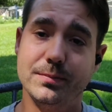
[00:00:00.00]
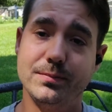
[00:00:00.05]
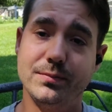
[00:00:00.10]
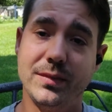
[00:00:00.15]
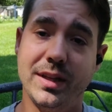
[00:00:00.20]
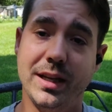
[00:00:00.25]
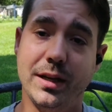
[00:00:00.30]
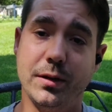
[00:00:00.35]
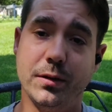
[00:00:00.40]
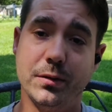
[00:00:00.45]

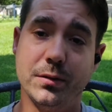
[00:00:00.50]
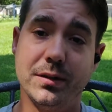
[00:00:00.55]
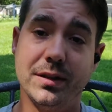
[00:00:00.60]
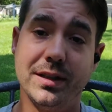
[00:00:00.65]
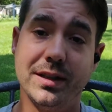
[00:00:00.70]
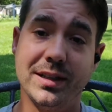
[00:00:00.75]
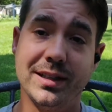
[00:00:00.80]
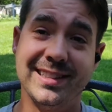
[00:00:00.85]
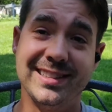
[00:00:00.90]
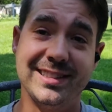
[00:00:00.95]
Now,
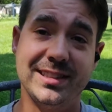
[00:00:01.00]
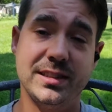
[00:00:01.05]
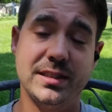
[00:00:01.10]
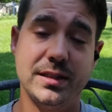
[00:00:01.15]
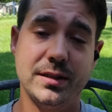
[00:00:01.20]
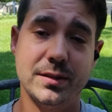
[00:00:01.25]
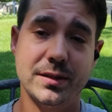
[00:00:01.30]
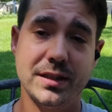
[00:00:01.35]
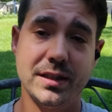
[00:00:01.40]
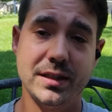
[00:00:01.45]

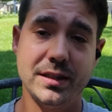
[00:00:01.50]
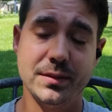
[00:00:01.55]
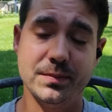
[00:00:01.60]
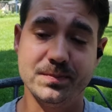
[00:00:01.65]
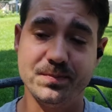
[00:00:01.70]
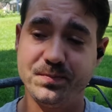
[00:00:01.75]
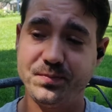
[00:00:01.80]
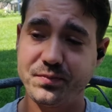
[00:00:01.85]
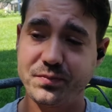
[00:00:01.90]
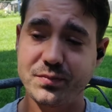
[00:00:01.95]
considering
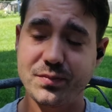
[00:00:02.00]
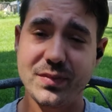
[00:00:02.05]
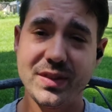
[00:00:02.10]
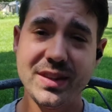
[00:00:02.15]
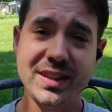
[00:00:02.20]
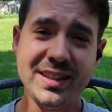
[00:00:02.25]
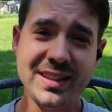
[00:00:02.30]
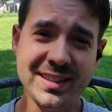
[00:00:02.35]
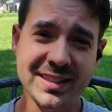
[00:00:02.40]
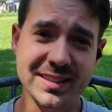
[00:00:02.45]

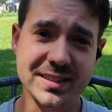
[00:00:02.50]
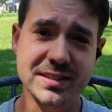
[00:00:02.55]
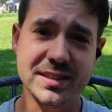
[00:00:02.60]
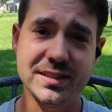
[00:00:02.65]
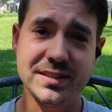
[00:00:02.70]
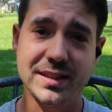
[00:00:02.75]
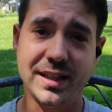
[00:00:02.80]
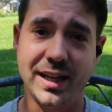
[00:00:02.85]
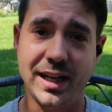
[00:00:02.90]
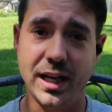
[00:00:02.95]
this
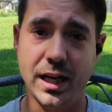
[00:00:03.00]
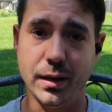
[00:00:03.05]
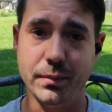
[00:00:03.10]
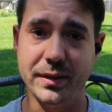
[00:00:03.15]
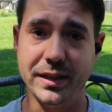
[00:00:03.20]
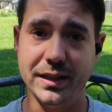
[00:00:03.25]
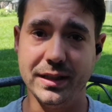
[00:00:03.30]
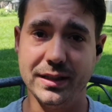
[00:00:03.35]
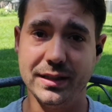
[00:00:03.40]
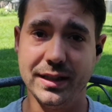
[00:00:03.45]
is a
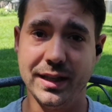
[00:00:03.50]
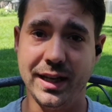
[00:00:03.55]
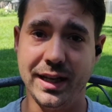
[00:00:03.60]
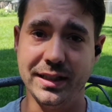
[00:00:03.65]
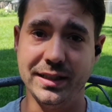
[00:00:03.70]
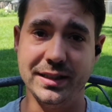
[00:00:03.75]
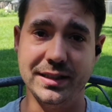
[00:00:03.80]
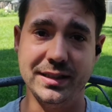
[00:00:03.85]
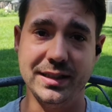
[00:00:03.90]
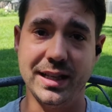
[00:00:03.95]
hobby, I
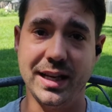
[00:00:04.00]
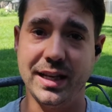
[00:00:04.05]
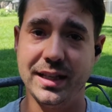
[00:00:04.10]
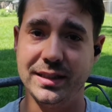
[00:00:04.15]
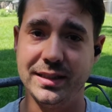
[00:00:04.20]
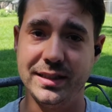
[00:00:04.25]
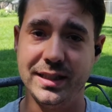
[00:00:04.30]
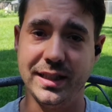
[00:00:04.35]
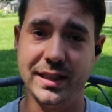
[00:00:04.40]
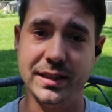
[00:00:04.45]
did not
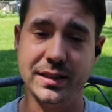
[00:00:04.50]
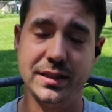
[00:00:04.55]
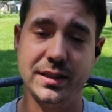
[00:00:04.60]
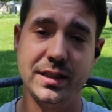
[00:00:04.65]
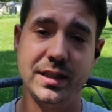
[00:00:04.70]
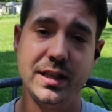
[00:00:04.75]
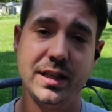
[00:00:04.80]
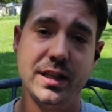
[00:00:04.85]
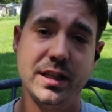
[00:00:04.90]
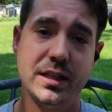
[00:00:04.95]
intend
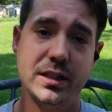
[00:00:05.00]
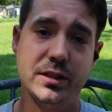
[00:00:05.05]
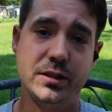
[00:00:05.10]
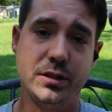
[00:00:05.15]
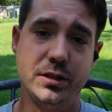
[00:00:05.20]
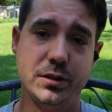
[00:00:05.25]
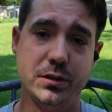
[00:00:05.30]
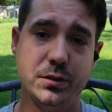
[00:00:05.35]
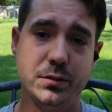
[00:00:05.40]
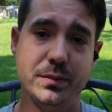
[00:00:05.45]

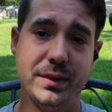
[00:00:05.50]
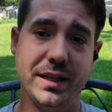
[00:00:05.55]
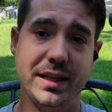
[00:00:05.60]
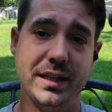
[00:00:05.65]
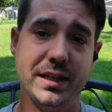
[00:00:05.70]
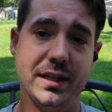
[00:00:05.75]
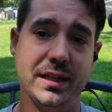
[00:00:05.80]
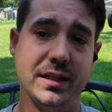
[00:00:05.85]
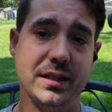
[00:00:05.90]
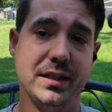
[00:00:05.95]
to
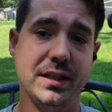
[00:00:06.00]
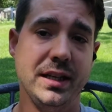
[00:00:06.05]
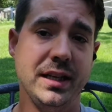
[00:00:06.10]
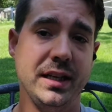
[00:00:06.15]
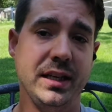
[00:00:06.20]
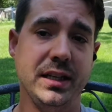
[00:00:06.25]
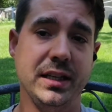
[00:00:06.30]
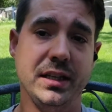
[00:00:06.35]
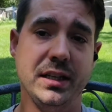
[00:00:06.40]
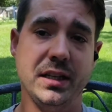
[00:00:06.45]
make it
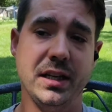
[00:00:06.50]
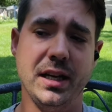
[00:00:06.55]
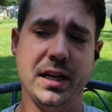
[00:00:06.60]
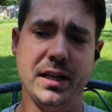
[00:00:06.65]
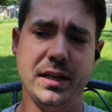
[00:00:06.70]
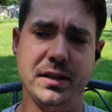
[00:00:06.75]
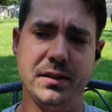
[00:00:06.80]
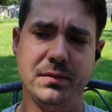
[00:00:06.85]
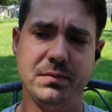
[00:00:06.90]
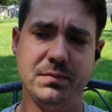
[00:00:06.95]
a
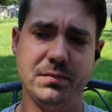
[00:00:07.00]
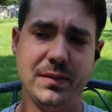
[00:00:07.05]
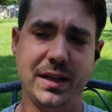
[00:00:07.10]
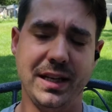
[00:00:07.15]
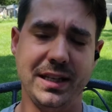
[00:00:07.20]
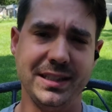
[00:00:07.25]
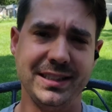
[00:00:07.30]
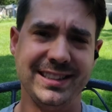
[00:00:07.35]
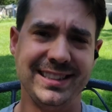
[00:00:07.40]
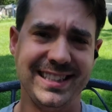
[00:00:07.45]

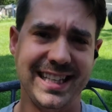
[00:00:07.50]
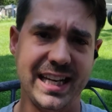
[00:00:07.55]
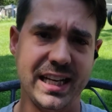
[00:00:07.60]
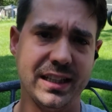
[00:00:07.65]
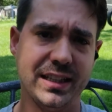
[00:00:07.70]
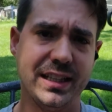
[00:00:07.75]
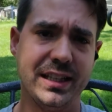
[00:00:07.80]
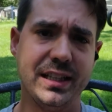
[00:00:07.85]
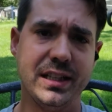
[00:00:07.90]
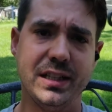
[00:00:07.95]

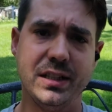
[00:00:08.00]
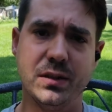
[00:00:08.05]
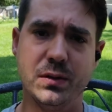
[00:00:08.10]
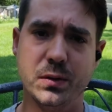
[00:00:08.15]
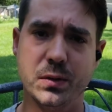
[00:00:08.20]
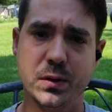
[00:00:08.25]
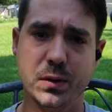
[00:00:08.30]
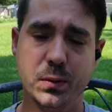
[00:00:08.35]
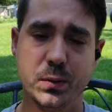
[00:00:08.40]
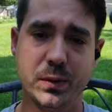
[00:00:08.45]
daily
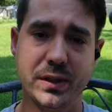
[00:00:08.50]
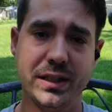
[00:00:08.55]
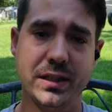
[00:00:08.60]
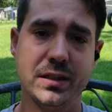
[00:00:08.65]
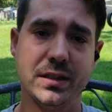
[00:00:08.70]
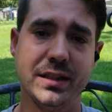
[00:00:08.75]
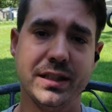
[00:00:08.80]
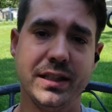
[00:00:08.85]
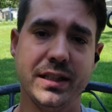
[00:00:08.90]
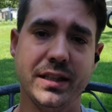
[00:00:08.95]
or
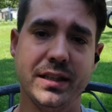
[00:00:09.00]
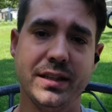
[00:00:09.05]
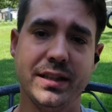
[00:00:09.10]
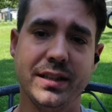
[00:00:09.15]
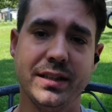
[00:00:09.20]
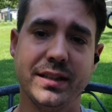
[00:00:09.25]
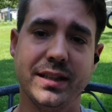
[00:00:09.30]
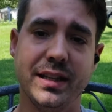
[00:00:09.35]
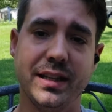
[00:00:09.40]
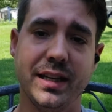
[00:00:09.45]
weekly
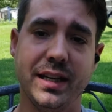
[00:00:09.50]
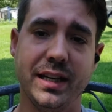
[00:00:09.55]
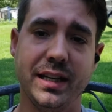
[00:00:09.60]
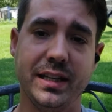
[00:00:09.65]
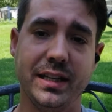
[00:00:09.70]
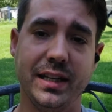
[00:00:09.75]
thing that I